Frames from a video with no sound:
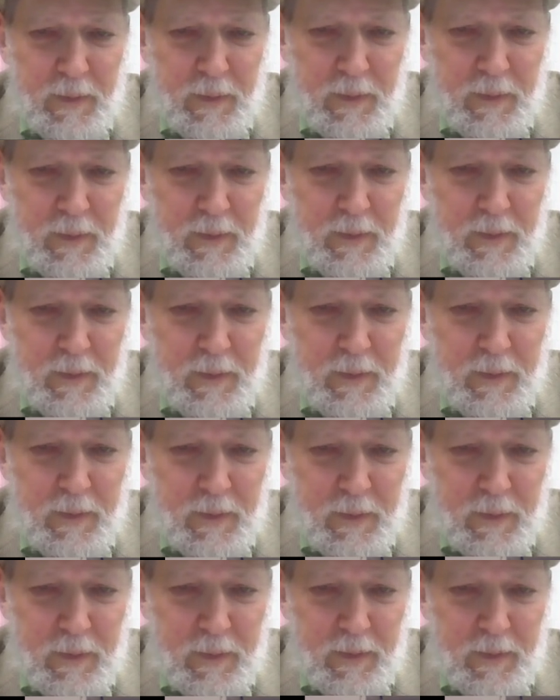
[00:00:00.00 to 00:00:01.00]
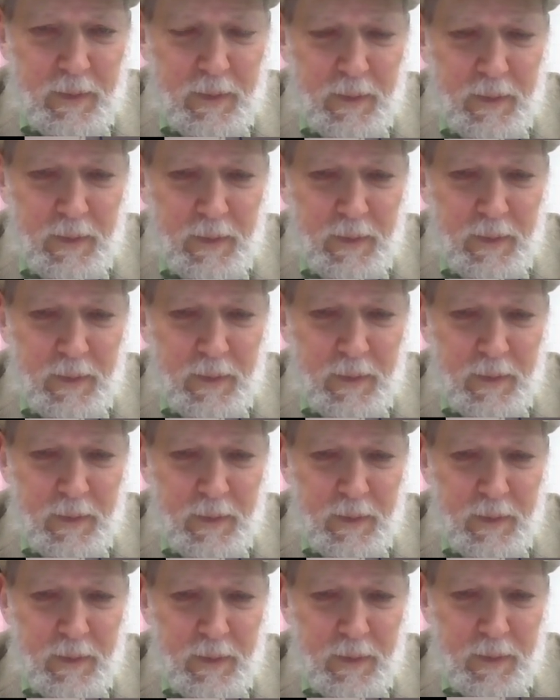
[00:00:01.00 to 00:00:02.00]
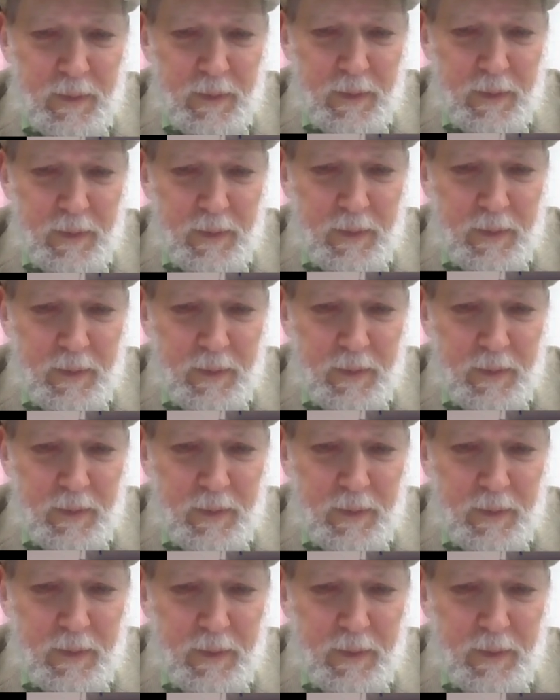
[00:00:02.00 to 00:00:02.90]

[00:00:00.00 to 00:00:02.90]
(silent)